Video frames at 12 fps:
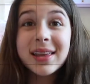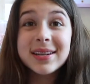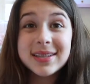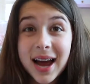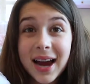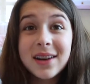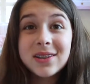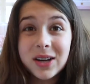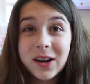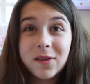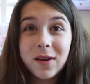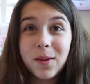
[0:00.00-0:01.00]
the entire
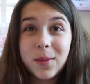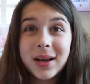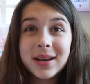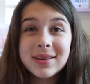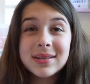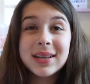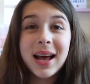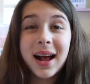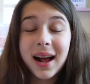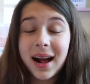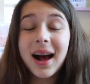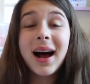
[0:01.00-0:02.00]
driveway because
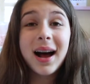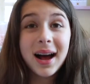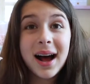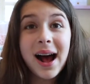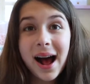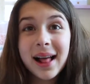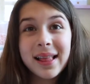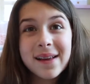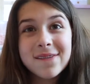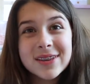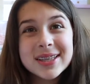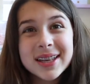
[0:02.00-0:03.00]
I
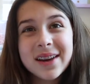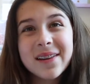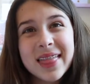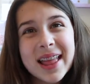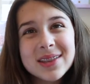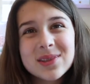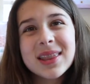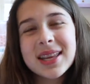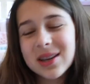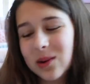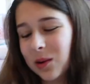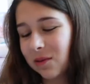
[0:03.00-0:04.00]
like VSCO and that's what they
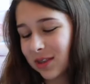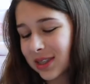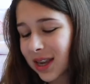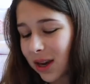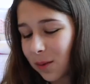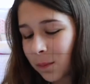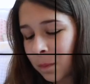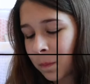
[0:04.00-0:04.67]
do on VSCO.